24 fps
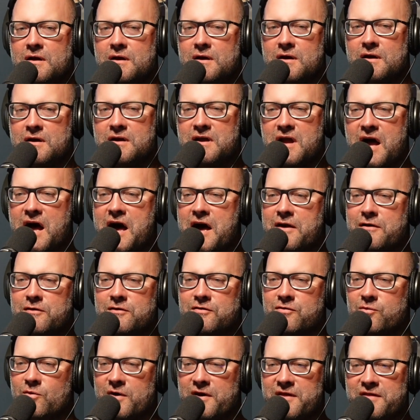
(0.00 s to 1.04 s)

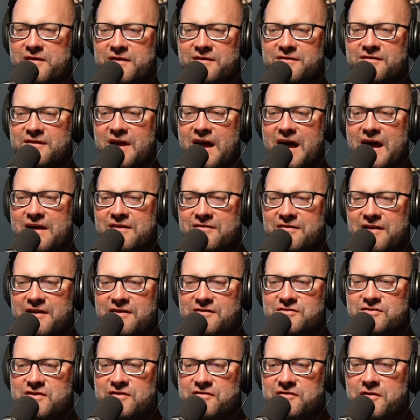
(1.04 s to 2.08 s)
Connor's one of these guys that
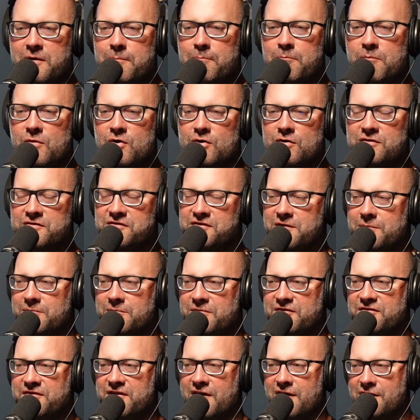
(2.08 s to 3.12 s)
has just immersed
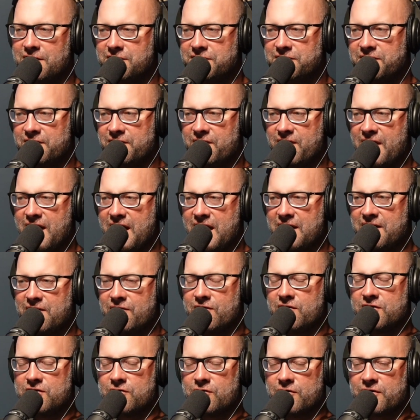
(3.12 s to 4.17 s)
himself in that, and
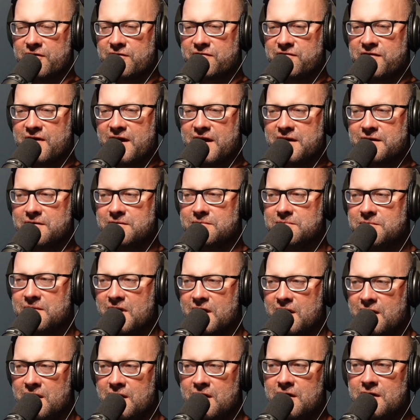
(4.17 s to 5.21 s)
that you're going to find
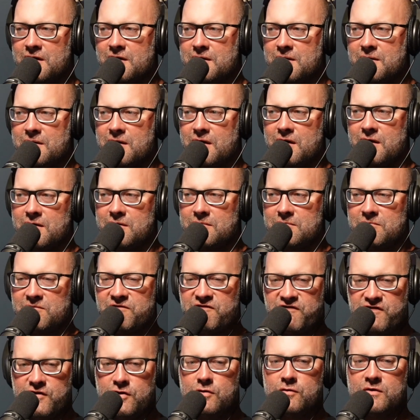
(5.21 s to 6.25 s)

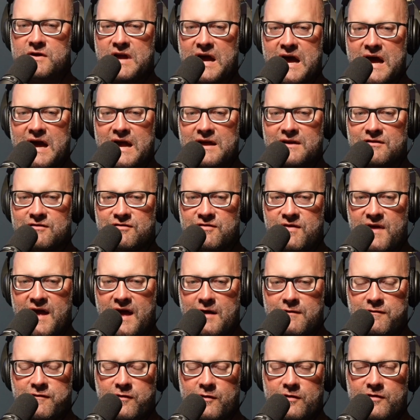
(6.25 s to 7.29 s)
few guys
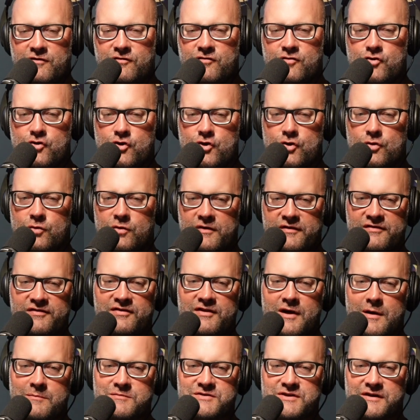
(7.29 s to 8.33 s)
that, for as new a
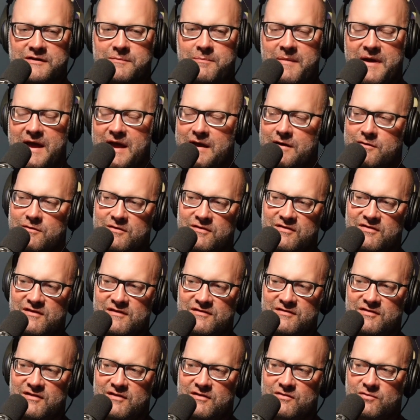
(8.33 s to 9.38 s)
subject matter as
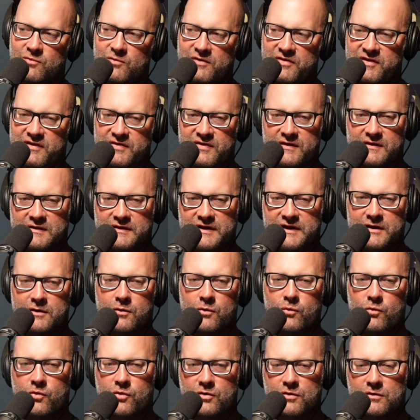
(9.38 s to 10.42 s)
this is within the legal
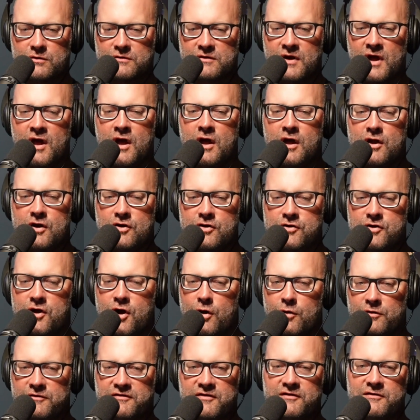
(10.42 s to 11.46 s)
world,
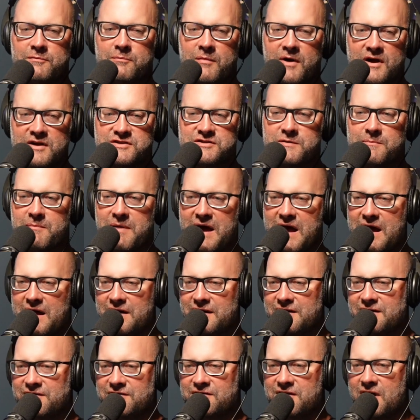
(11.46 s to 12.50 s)
knows as much about
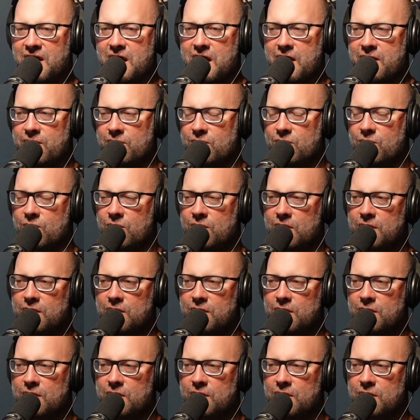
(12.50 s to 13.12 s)
it as Connor Orr.